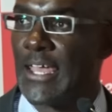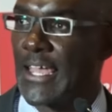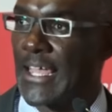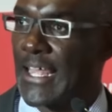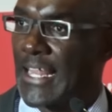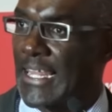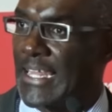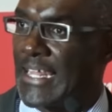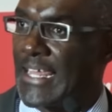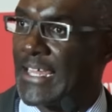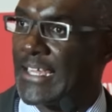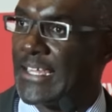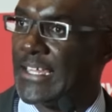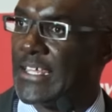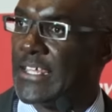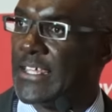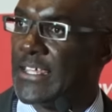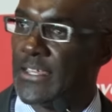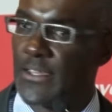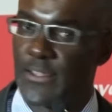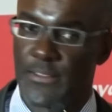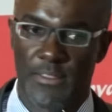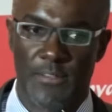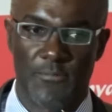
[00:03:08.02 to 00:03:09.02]

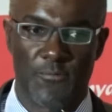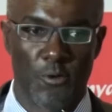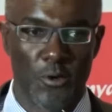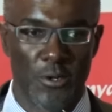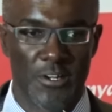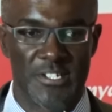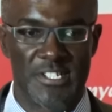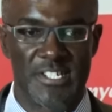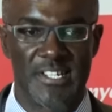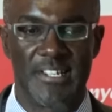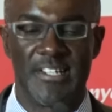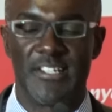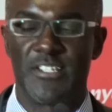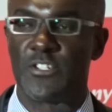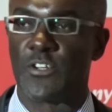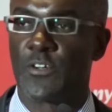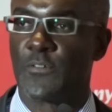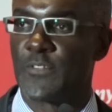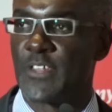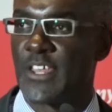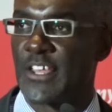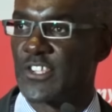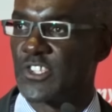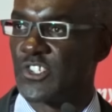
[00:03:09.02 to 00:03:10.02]
Clearly, the volatility
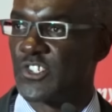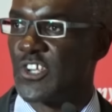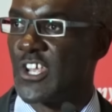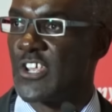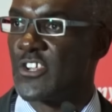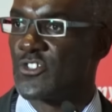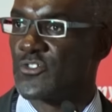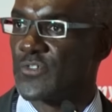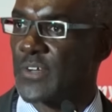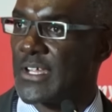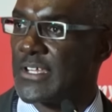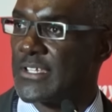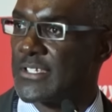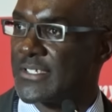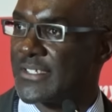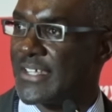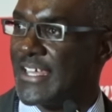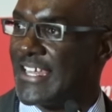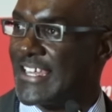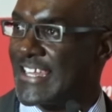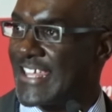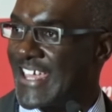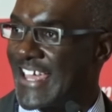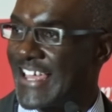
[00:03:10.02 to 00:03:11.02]
of the exchange rate
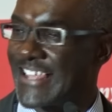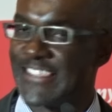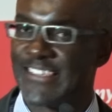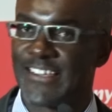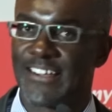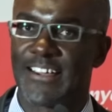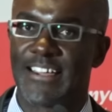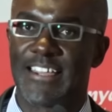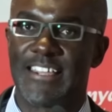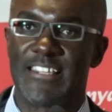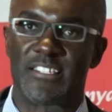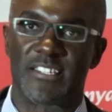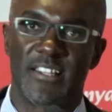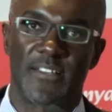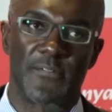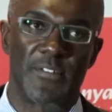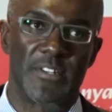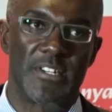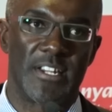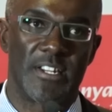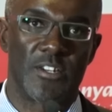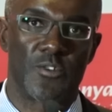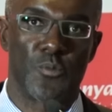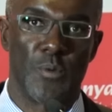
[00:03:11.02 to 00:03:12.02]
in Kenya is
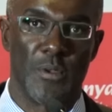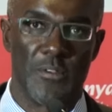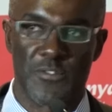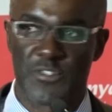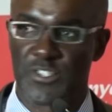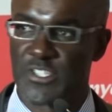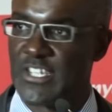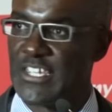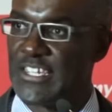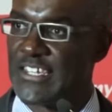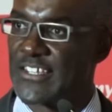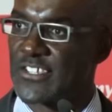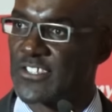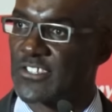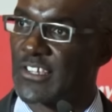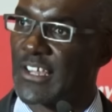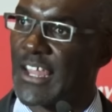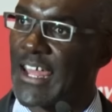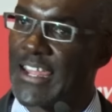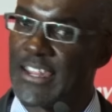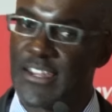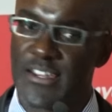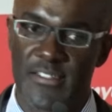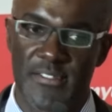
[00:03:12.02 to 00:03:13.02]
evident. We've seen a
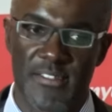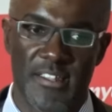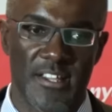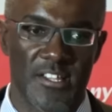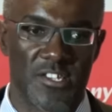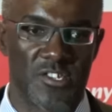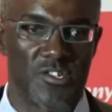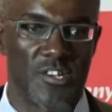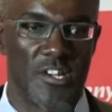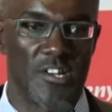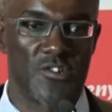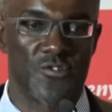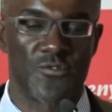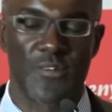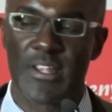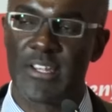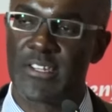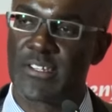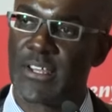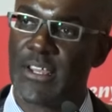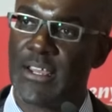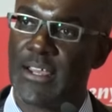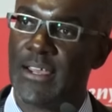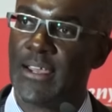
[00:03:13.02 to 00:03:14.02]
slide in the exchange
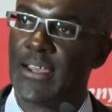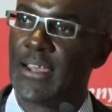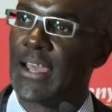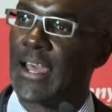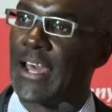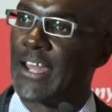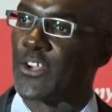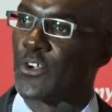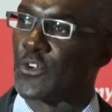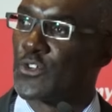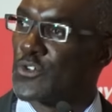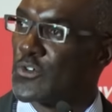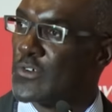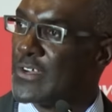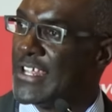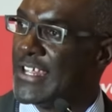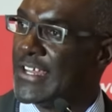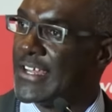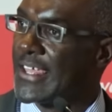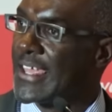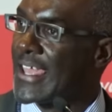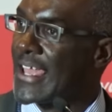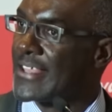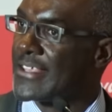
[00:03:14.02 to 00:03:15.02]
rate, and not only
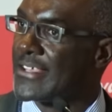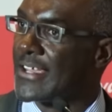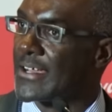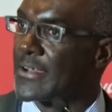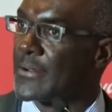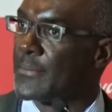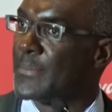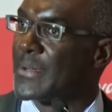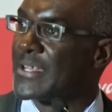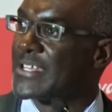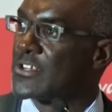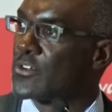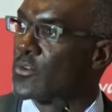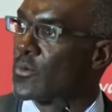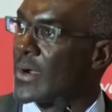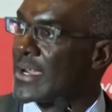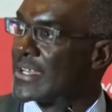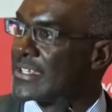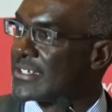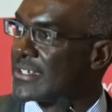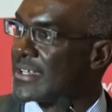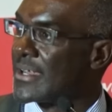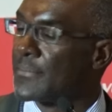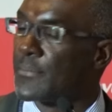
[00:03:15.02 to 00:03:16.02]
in Kenya, but in
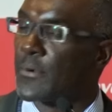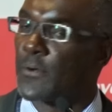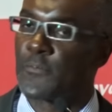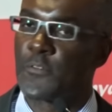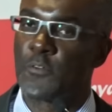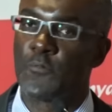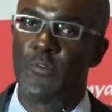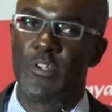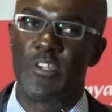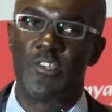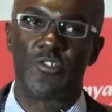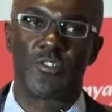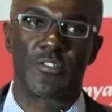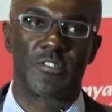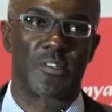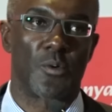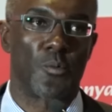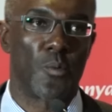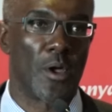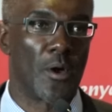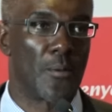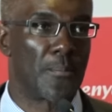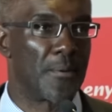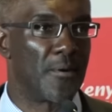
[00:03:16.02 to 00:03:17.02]
quite a number of the regions
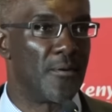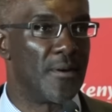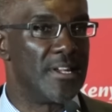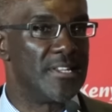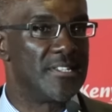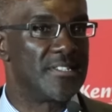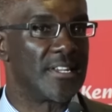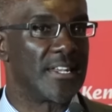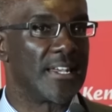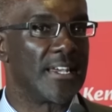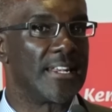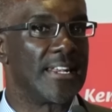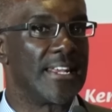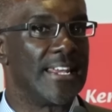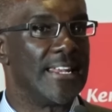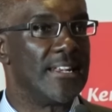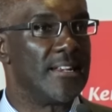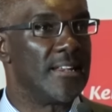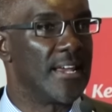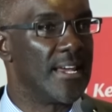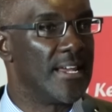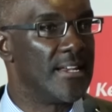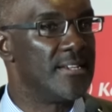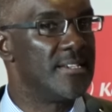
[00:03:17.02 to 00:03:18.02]
that we're operating
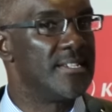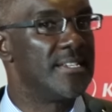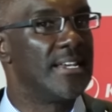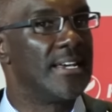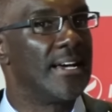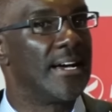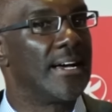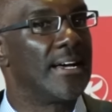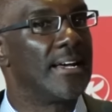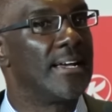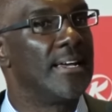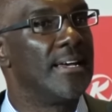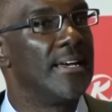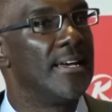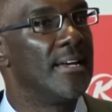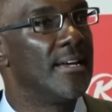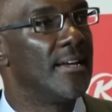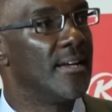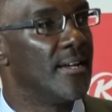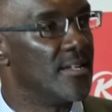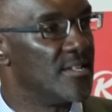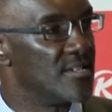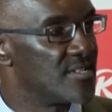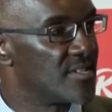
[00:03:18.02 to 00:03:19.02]
in India,
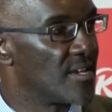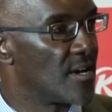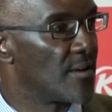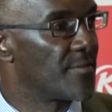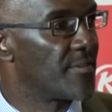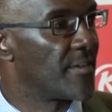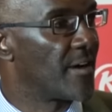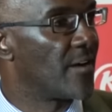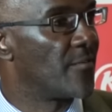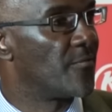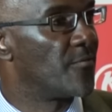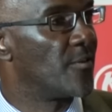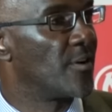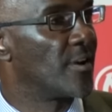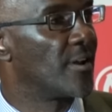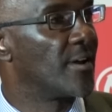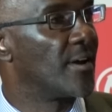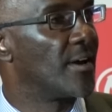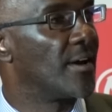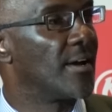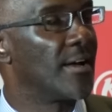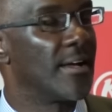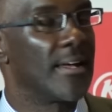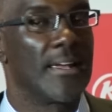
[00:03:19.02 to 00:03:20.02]
in South
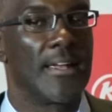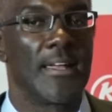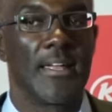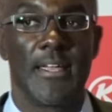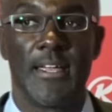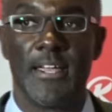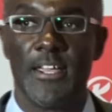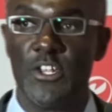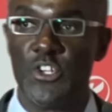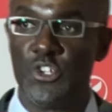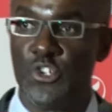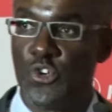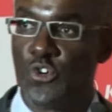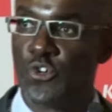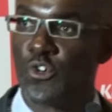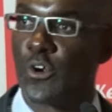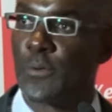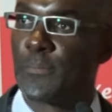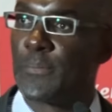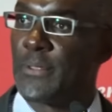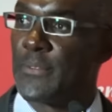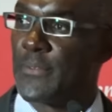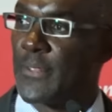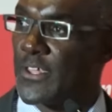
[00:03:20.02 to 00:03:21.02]
Africa, in
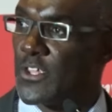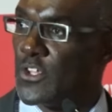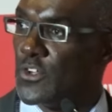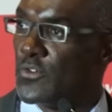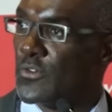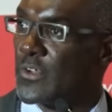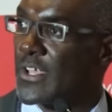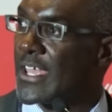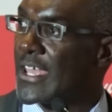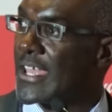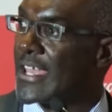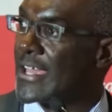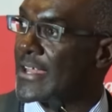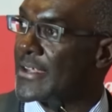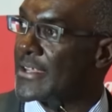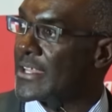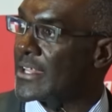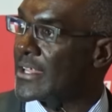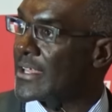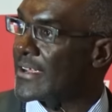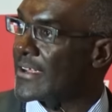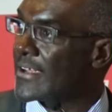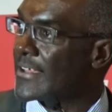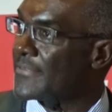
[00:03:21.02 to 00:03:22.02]
Europe, in the UK and
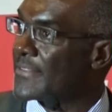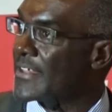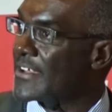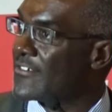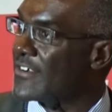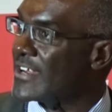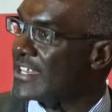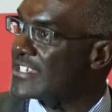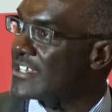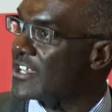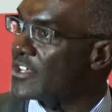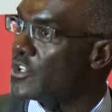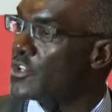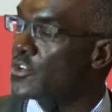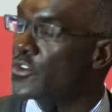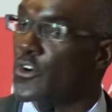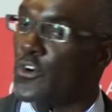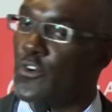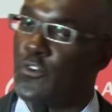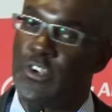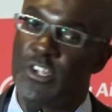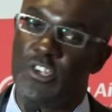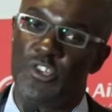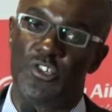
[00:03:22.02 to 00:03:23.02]
the greater
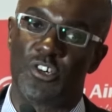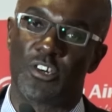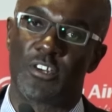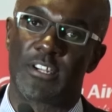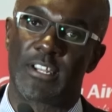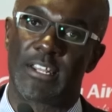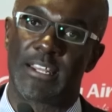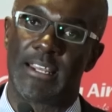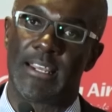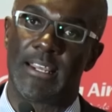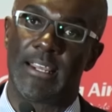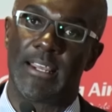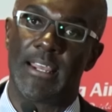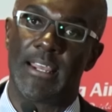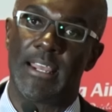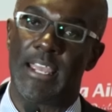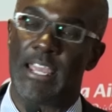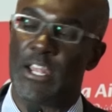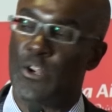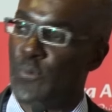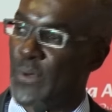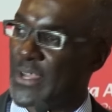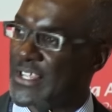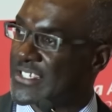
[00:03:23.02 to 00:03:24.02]
Euro region,
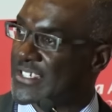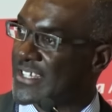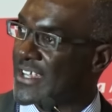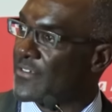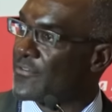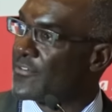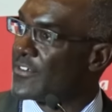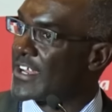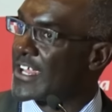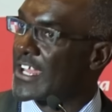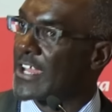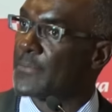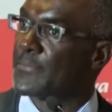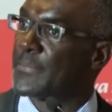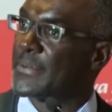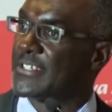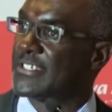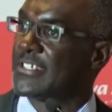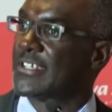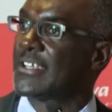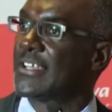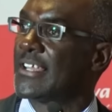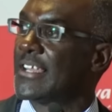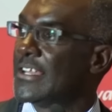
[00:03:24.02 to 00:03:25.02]
in West Africa,
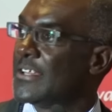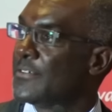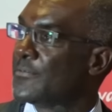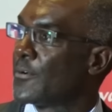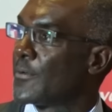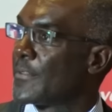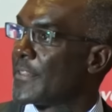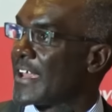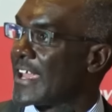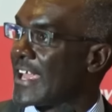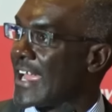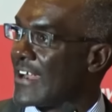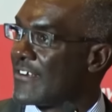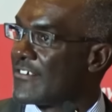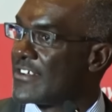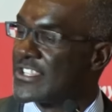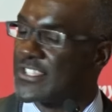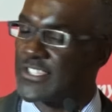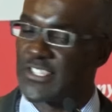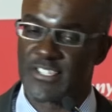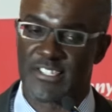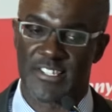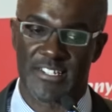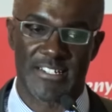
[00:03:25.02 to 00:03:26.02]
particularly for the
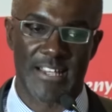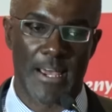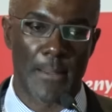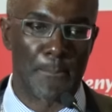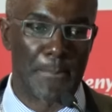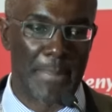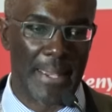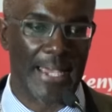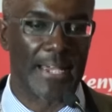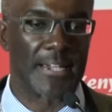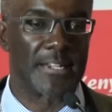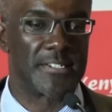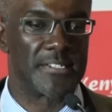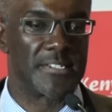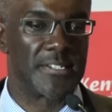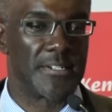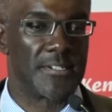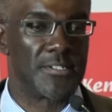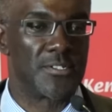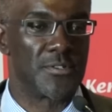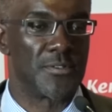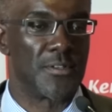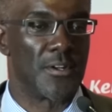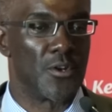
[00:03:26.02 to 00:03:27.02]
currencies that are pegged
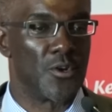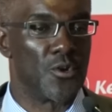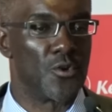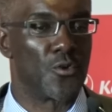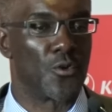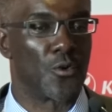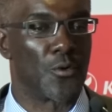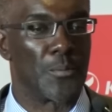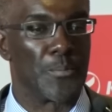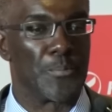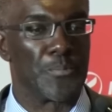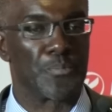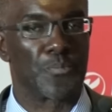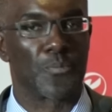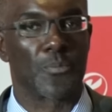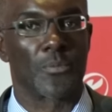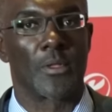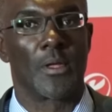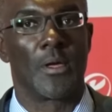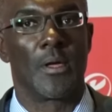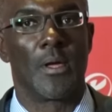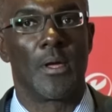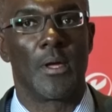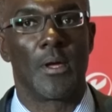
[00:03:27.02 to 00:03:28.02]
to the euro.
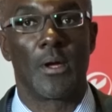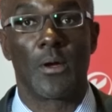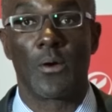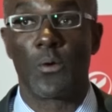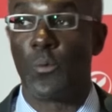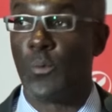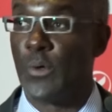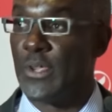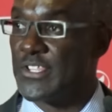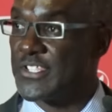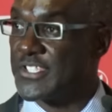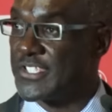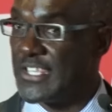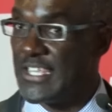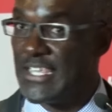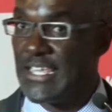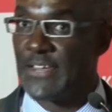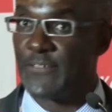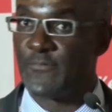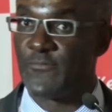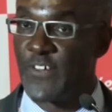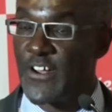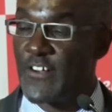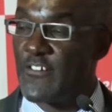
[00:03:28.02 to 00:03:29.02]
We
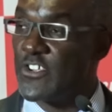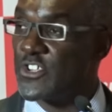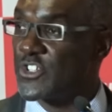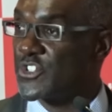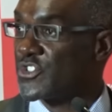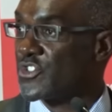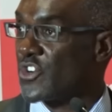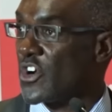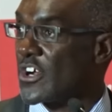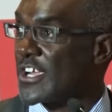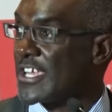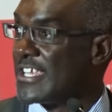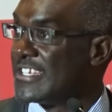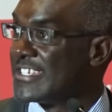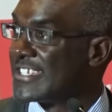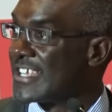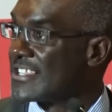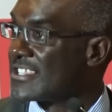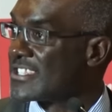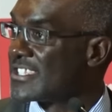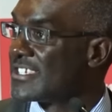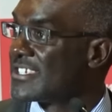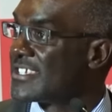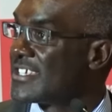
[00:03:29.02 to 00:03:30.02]
see a very strong
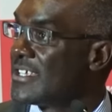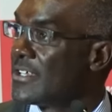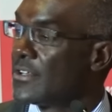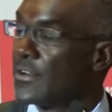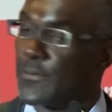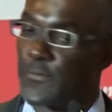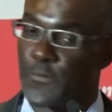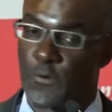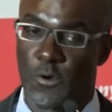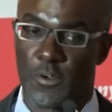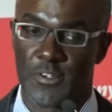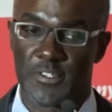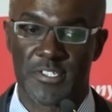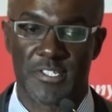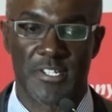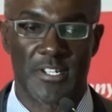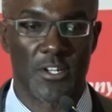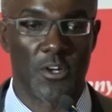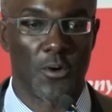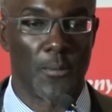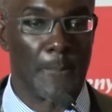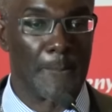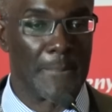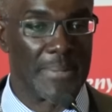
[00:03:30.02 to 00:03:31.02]
intensity, of course,
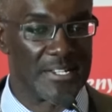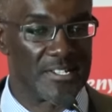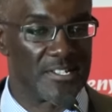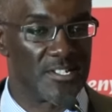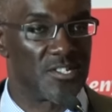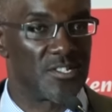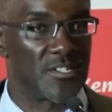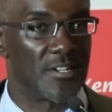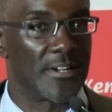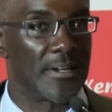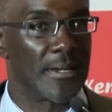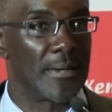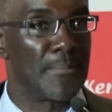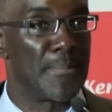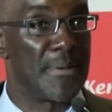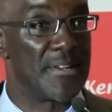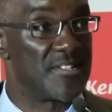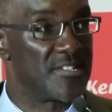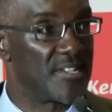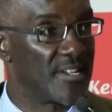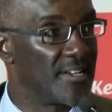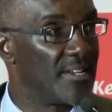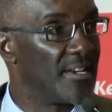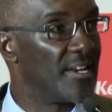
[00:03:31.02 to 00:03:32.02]
in competition,
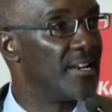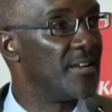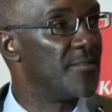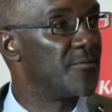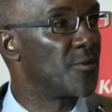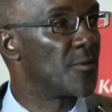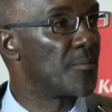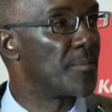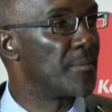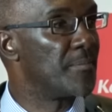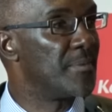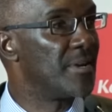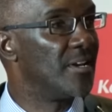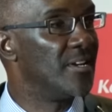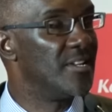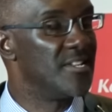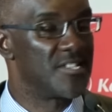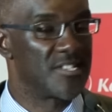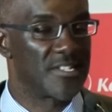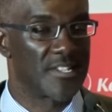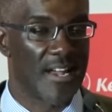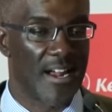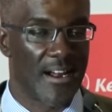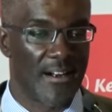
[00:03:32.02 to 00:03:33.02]
particularly from the Middle
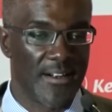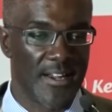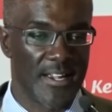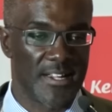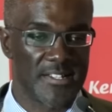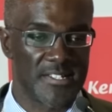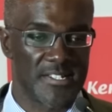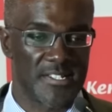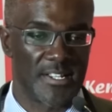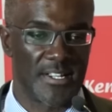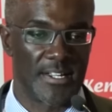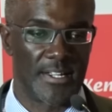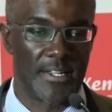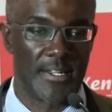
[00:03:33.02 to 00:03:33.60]
East carriers.